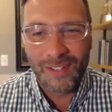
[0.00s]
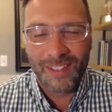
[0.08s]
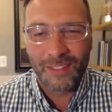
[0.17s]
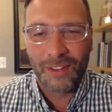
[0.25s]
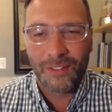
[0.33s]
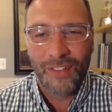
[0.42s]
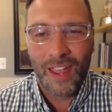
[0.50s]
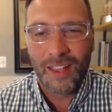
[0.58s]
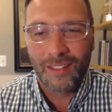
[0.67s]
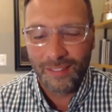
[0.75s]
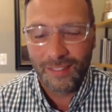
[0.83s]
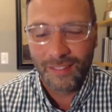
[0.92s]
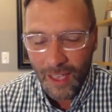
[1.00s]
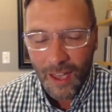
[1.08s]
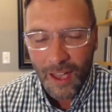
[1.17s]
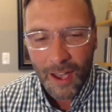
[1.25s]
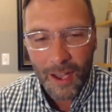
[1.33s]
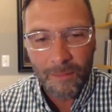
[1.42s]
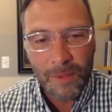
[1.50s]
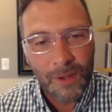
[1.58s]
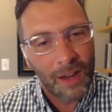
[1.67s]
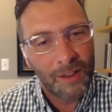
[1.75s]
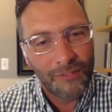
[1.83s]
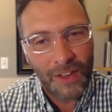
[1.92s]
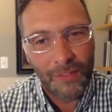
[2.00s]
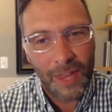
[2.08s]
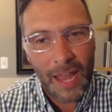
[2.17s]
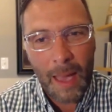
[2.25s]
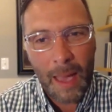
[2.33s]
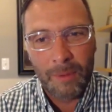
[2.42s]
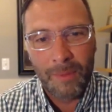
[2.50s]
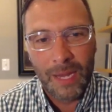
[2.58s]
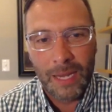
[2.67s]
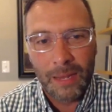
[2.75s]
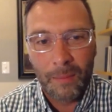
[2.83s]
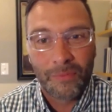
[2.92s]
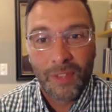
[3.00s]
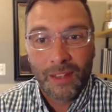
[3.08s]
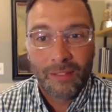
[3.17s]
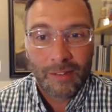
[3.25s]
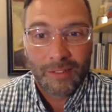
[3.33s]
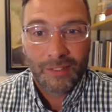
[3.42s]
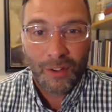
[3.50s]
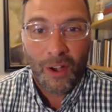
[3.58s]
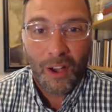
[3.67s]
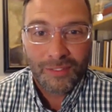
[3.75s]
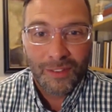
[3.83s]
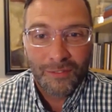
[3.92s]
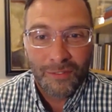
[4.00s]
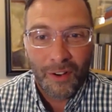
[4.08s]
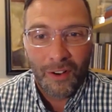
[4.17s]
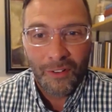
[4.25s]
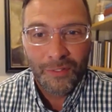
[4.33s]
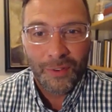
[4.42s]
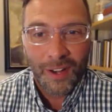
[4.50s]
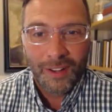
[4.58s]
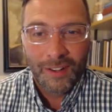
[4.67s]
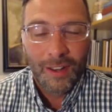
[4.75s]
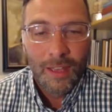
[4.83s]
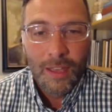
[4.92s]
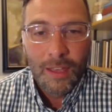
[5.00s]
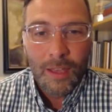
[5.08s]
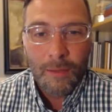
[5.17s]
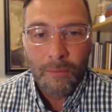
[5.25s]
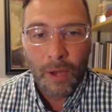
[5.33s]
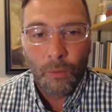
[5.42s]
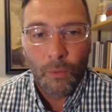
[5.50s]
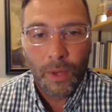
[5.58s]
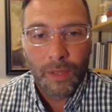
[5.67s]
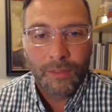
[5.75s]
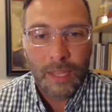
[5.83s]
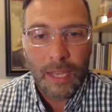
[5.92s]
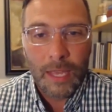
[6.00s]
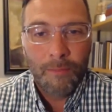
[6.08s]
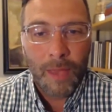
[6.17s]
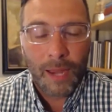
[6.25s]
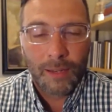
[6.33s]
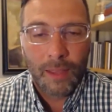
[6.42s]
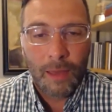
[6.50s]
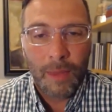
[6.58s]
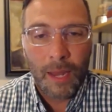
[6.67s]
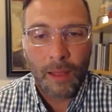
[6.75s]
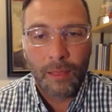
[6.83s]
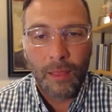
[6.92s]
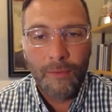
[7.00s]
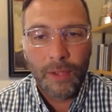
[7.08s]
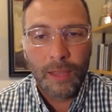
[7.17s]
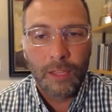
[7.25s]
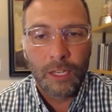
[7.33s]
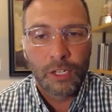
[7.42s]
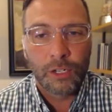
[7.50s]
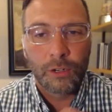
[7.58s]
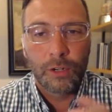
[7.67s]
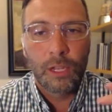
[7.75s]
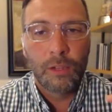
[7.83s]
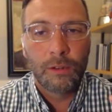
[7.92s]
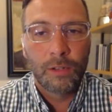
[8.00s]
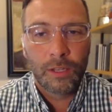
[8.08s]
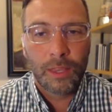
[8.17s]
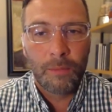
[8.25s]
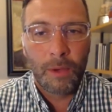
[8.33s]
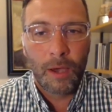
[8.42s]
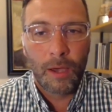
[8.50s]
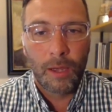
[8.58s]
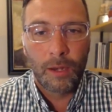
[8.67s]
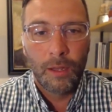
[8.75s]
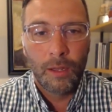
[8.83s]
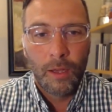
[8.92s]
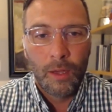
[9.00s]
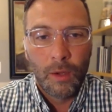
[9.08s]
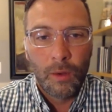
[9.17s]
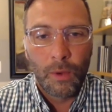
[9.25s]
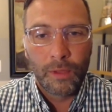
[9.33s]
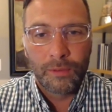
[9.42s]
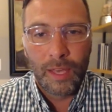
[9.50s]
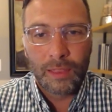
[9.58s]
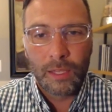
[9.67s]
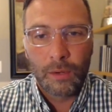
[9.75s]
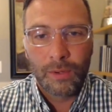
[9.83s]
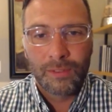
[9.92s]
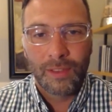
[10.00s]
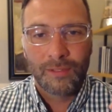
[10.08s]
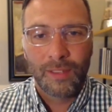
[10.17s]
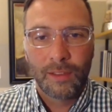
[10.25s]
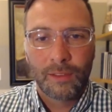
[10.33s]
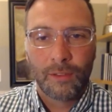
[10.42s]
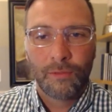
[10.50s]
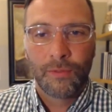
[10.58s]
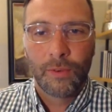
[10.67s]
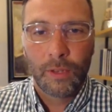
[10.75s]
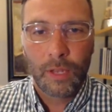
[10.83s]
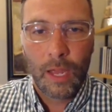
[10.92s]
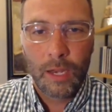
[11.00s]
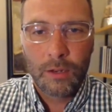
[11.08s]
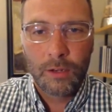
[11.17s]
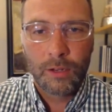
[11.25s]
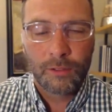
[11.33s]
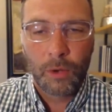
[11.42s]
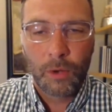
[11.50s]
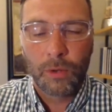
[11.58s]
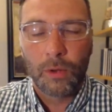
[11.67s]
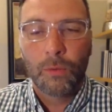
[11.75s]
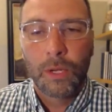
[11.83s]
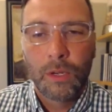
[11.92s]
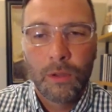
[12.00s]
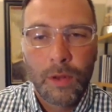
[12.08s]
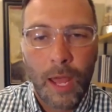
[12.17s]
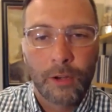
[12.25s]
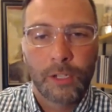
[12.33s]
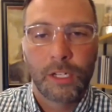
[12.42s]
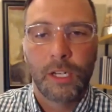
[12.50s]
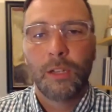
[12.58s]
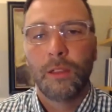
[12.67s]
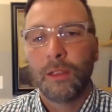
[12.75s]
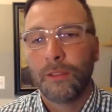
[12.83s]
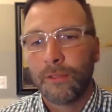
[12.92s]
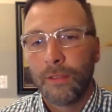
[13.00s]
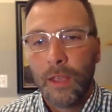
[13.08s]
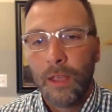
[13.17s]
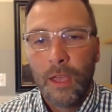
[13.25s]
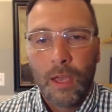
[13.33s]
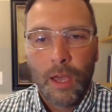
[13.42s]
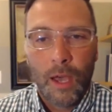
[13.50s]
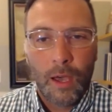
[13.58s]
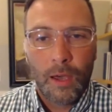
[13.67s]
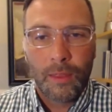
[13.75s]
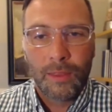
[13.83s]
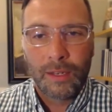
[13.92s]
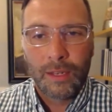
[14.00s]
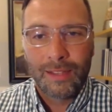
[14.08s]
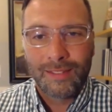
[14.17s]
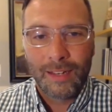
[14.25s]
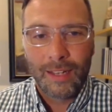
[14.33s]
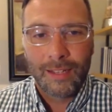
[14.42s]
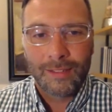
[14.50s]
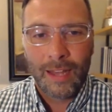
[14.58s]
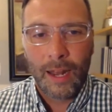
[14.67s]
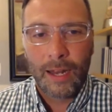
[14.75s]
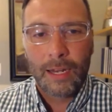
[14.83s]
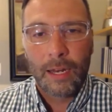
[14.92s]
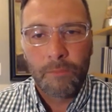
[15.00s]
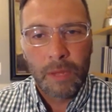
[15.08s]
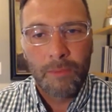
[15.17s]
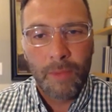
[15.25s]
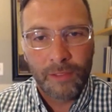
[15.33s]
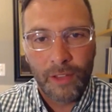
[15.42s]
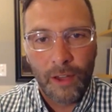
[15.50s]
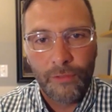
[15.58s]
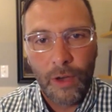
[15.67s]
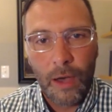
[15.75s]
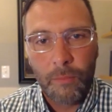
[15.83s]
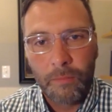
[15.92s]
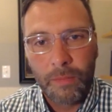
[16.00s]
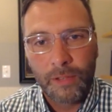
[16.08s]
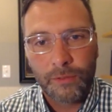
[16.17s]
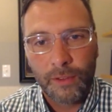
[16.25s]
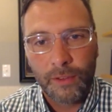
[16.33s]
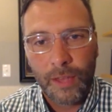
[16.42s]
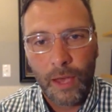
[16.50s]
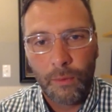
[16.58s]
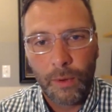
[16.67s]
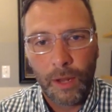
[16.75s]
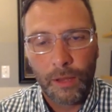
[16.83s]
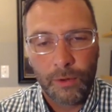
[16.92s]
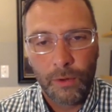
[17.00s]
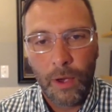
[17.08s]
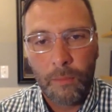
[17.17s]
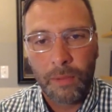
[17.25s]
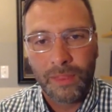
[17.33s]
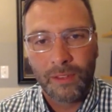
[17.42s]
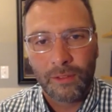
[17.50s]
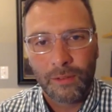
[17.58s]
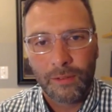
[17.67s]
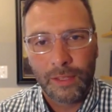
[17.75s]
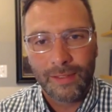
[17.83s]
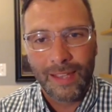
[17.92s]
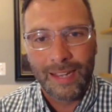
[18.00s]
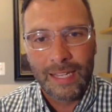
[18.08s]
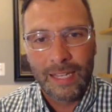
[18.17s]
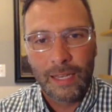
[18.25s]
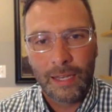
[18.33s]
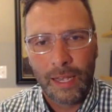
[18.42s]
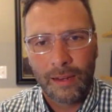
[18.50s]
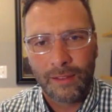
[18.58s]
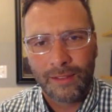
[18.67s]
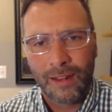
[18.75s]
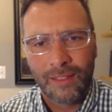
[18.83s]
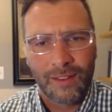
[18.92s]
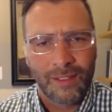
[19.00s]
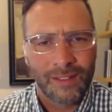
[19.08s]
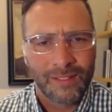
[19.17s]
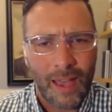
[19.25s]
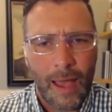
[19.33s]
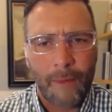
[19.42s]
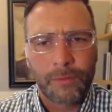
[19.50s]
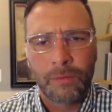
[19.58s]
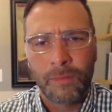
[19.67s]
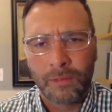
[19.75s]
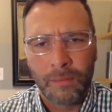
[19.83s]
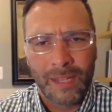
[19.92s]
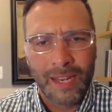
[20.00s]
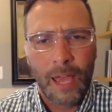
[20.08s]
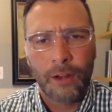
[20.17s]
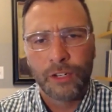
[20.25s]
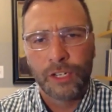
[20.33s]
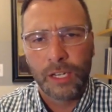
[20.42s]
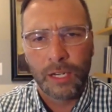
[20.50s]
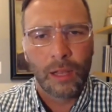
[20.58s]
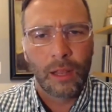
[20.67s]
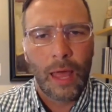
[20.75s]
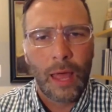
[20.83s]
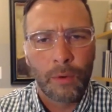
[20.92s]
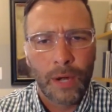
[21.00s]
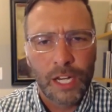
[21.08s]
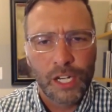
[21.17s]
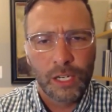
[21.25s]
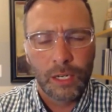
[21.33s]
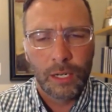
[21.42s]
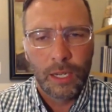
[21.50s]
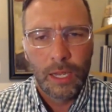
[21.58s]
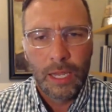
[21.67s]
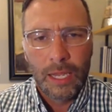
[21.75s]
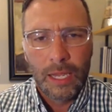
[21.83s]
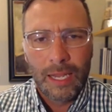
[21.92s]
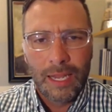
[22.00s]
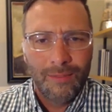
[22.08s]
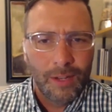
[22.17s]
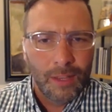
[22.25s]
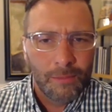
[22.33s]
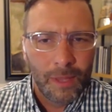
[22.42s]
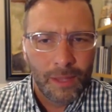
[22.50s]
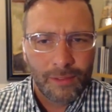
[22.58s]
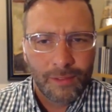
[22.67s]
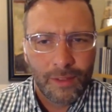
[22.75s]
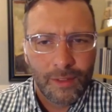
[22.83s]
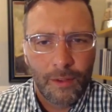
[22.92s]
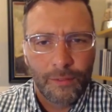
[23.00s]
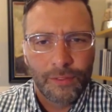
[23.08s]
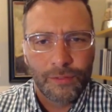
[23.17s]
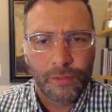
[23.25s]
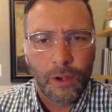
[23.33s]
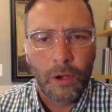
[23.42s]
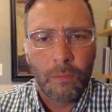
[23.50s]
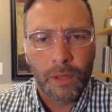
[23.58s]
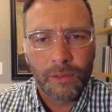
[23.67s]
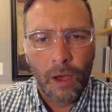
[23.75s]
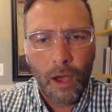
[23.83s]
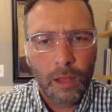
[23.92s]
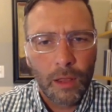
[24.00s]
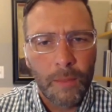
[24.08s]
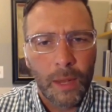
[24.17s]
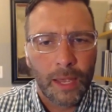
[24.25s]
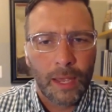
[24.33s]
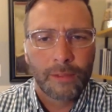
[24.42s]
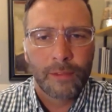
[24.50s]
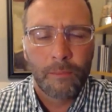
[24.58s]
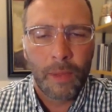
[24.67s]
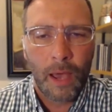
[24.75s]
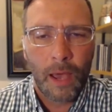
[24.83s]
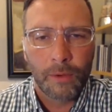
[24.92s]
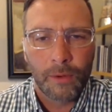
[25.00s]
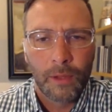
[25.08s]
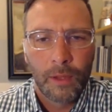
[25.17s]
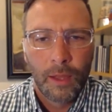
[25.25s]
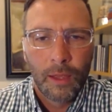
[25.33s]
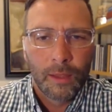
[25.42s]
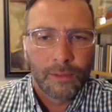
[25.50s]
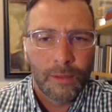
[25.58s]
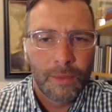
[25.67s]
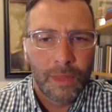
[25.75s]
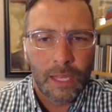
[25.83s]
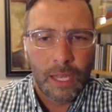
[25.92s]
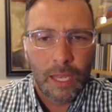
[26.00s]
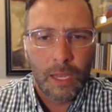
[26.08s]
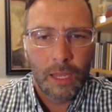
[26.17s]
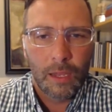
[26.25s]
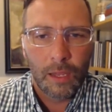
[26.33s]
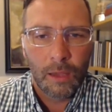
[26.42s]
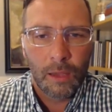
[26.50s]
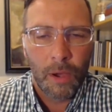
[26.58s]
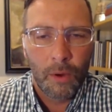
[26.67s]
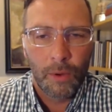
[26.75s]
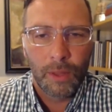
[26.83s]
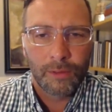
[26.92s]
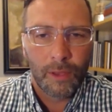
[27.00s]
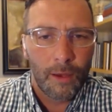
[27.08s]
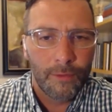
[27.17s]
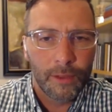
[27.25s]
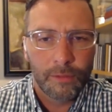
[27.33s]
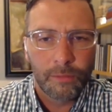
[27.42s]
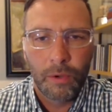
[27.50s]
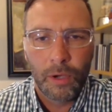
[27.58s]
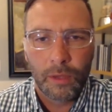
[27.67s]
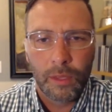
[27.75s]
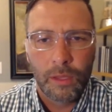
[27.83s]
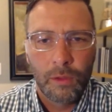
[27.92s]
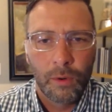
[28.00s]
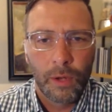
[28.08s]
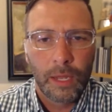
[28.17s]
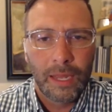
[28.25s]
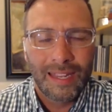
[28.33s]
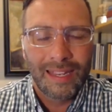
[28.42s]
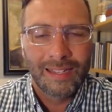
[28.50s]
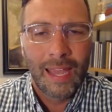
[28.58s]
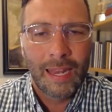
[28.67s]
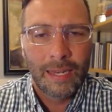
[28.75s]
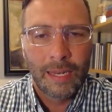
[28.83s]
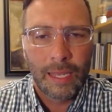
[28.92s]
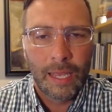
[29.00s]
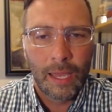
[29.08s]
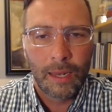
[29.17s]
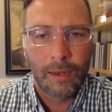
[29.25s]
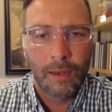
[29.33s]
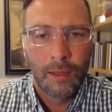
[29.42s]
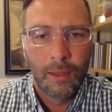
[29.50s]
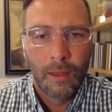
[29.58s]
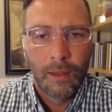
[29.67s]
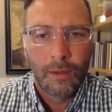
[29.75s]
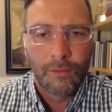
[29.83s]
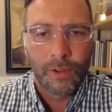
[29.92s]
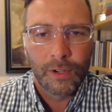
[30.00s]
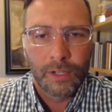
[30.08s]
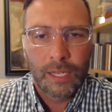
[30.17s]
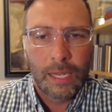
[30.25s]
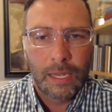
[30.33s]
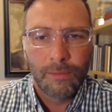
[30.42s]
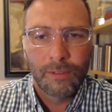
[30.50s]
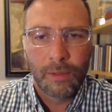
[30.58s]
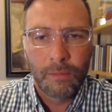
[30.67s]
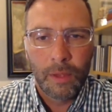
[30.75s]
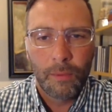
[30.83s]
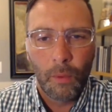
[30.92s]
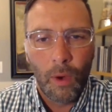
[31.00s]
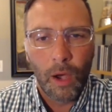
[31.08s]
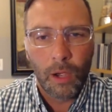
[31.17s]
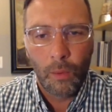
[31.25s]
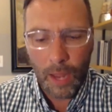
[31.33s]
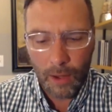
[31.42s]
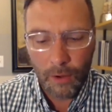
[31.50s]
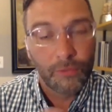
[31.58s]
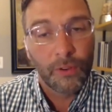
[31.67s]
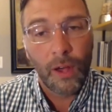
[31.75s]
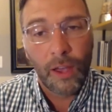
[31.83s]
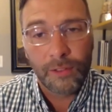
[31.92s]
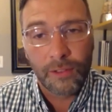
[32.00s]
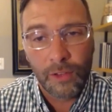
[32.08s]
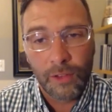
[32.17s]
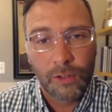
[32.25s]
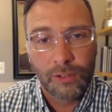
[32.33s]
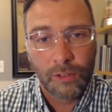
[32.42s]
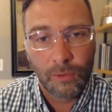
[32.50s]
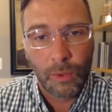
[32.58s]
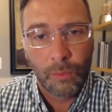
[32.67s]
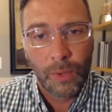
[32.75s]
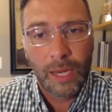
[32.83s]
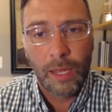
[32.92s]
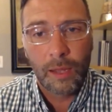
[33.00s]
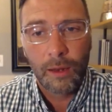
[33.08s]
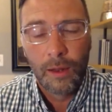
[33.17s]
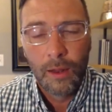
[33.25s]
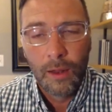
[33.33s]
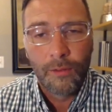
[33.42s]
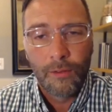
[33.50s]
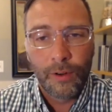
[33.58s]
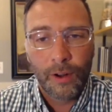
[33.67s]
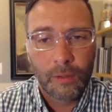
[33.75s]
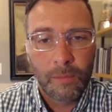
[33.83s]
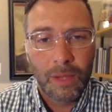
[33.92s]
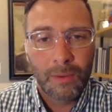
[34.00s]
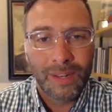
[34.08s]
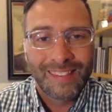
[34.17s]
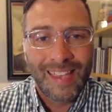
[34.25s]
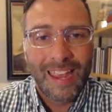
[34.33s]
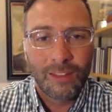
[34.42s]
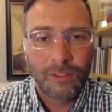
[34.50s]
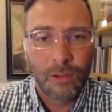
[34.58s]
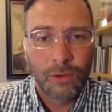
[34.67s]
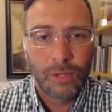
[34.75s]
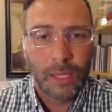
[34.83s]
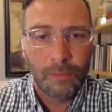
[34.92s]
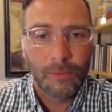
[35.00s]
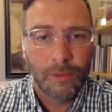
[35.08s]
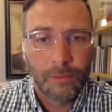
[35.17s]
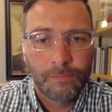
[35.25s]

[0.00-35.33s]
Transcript: out there face. Um, you kind of found that happy medium of saying there's cost involved, right? but what's the impact to them? And I love again the journey you took them on was that there was this sense of, and you just spoke to it, renewed energy. This uh, it's it's not I need to beat myself up or be stressed out when I screw up, but this this idea again is kind of there, this optimism and energy and collaboration, even in the midst of struggle. But talk a little bit, I guess, about some of the key components of this book that you really intended again for teams to be able to walk away or for us as coaches as we read it for us to be able to take two teams.